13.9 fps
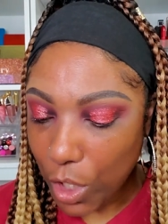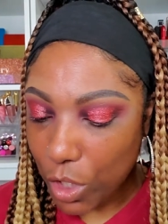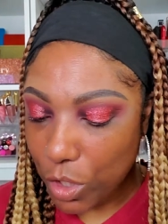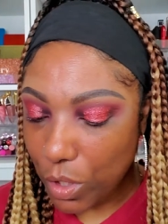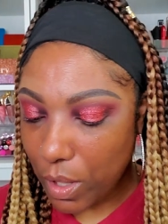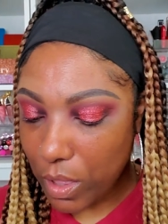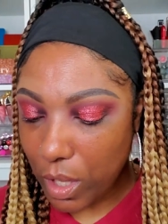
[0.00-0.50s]

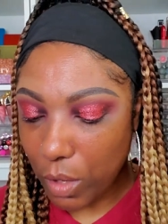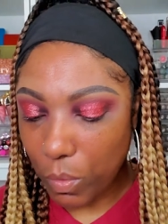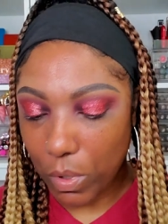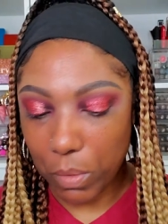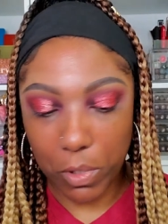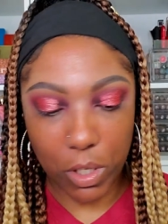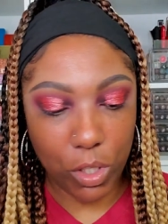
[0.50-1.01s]
So I think
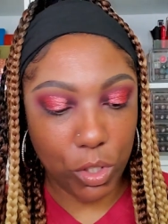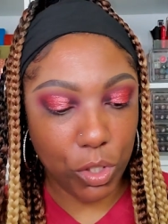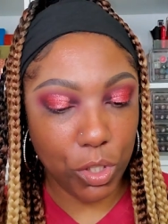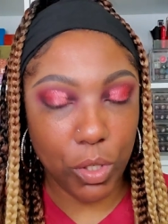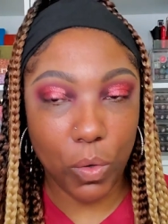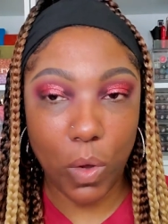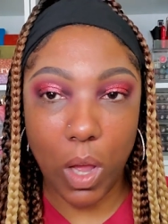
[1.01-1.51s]
what I'm going to
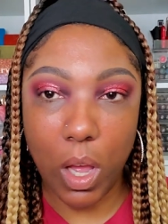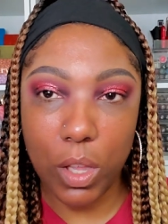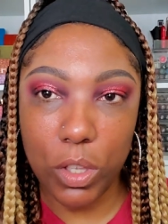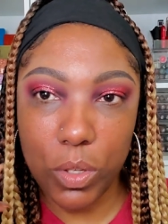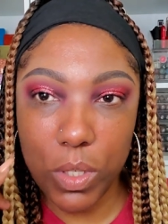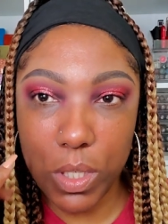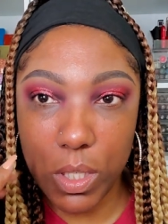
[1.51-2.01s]
do, I'll
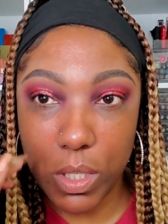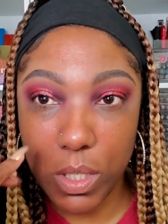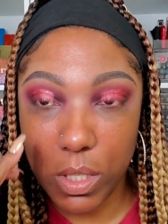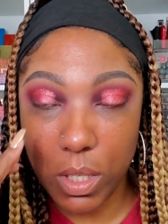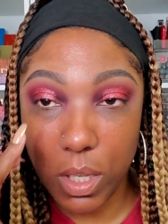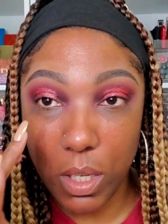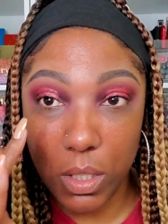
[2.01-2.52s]
use this,
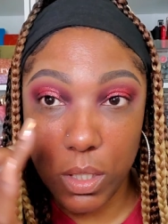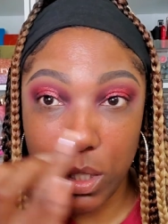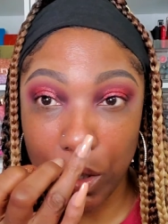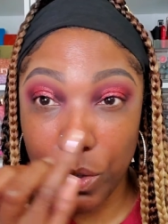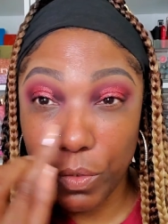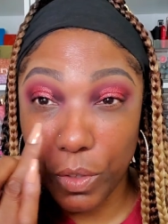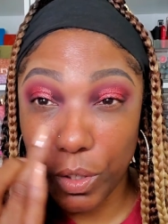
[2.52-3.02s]
the
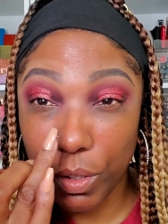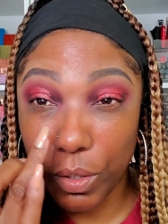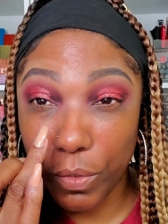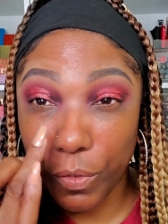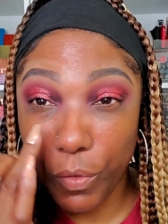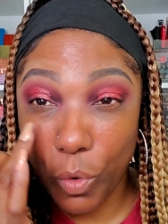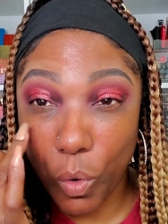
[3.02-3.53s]

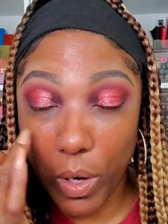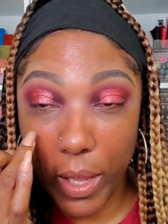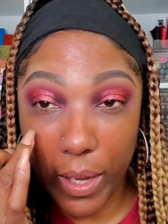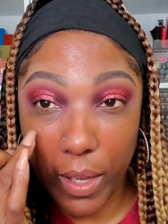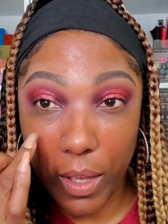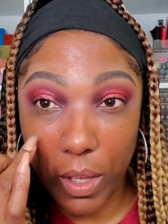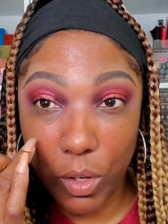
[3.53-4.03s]
silver, for
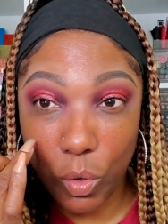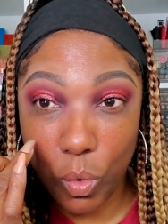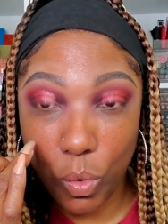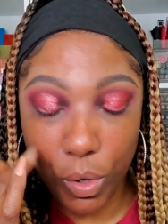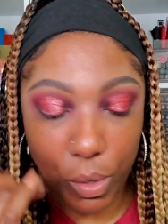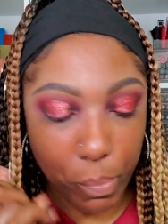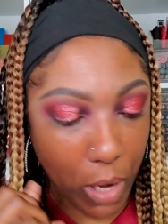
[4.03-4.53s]
like an inner
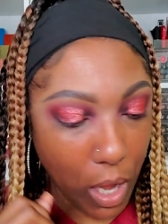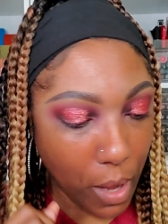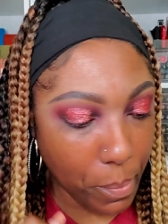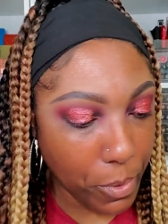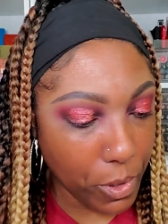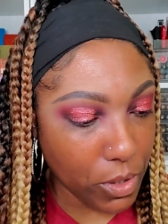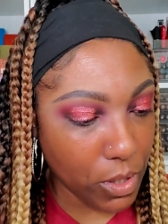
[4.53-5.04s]
corner
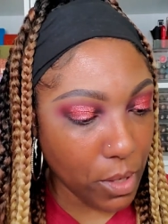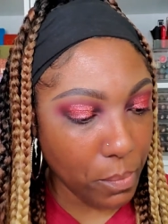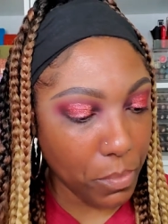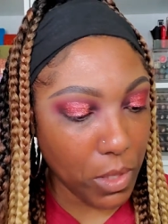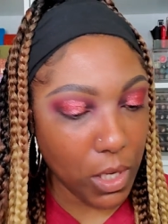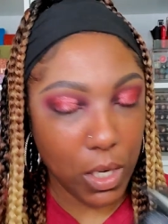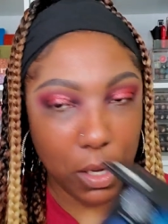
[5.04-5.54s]
pop or
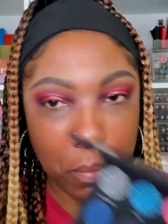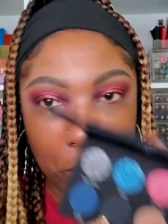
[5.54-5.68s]
something. I'm